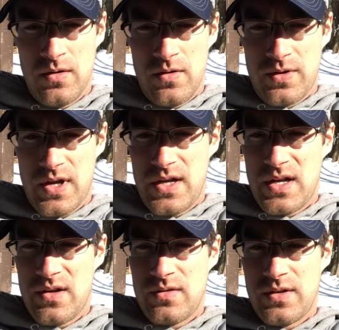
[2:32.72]
Okay,
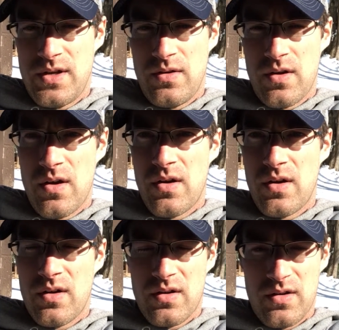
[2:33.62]
now here
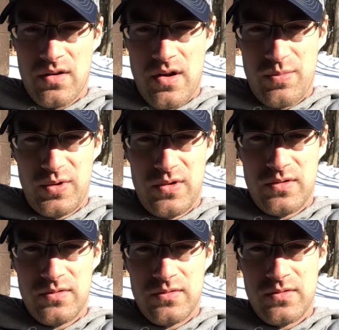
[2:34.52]
are a couple
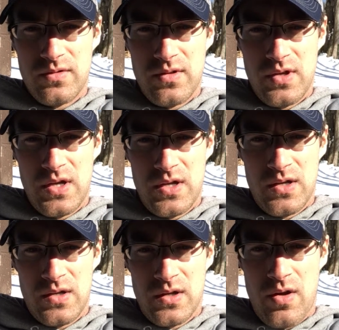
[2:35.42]

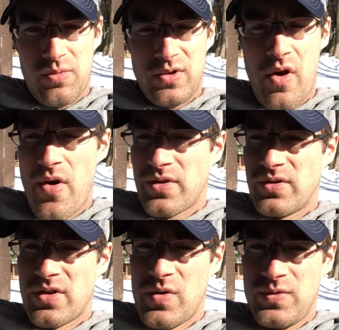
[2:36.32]

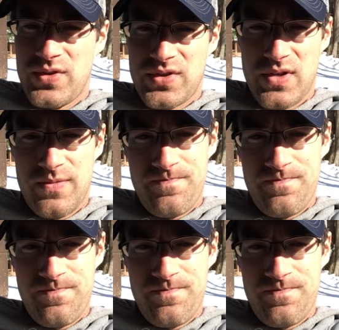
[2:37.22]
longer notes.